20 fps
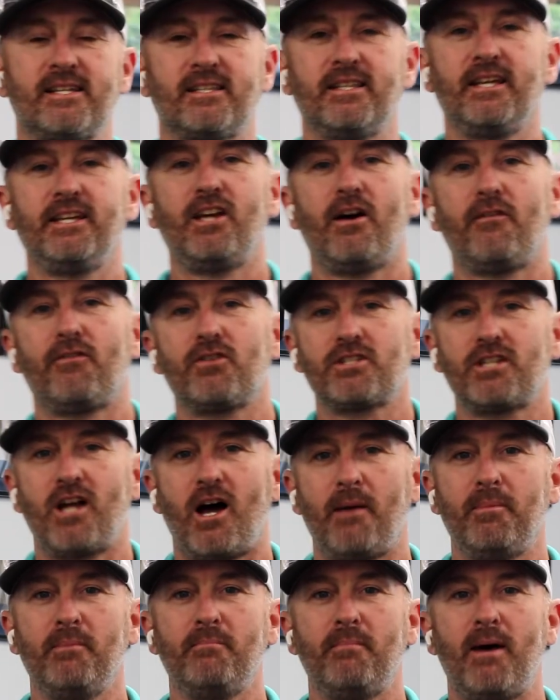thank y'all for
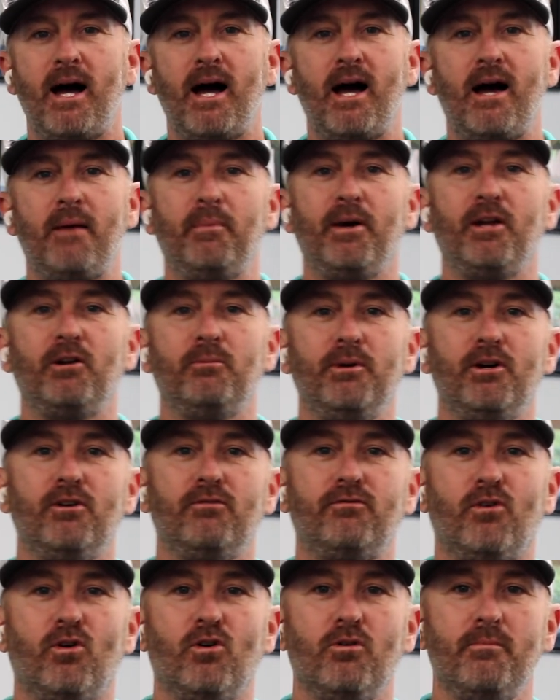stopping by Panel Built
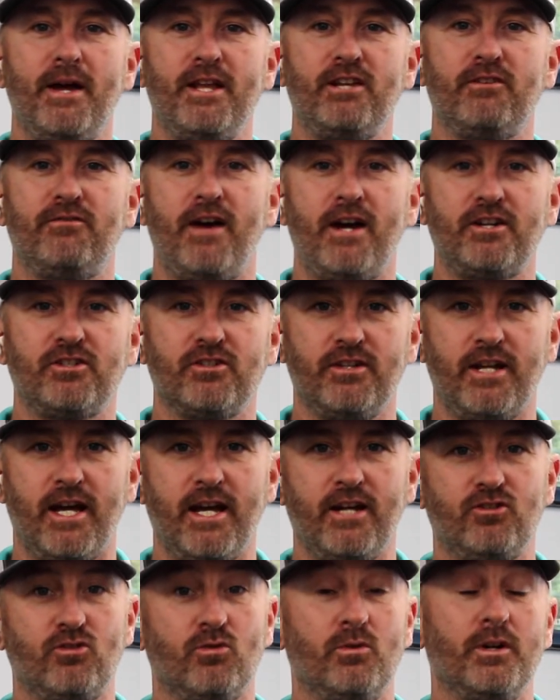for Manufacturing Day
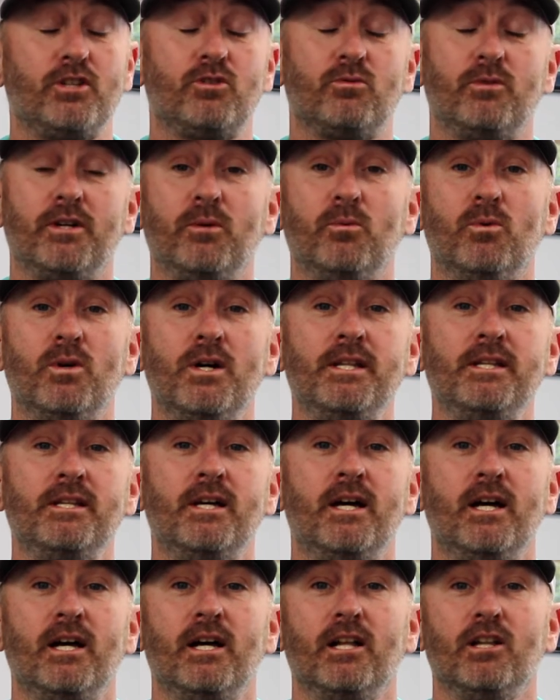2021.
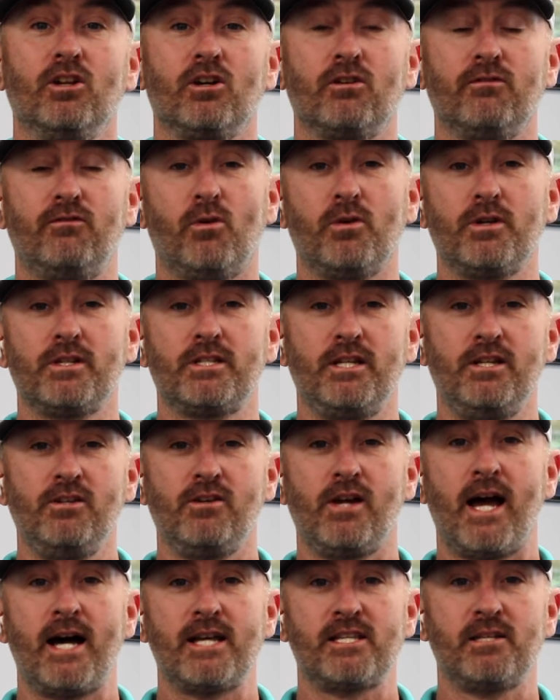Looking forward to seeing you
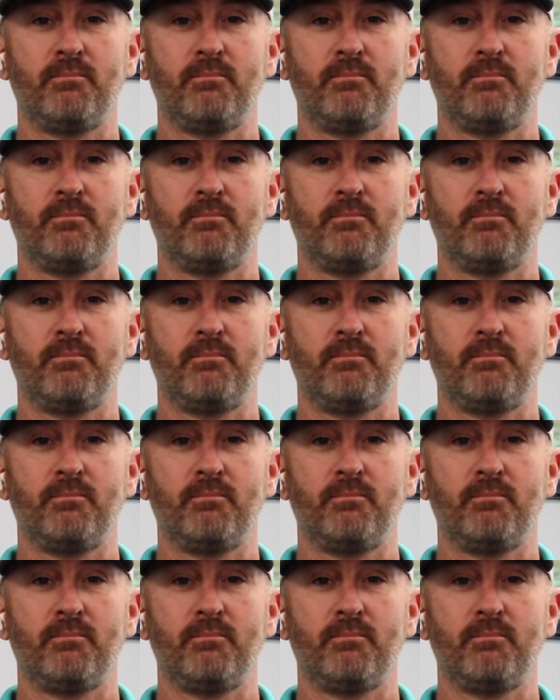guys in